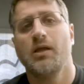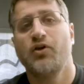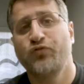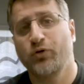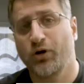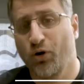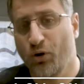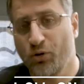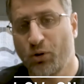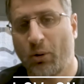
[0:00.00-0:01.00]
If you are low
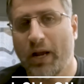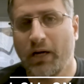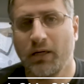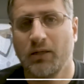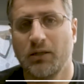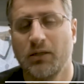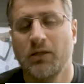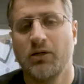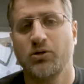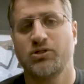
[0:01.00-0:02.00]
on air,
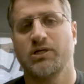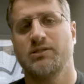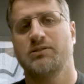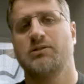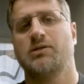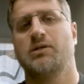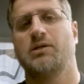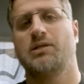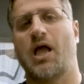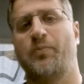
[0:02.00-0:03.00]
you just
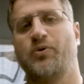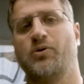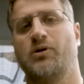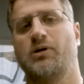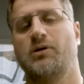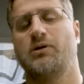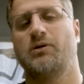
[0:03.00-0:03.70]
type your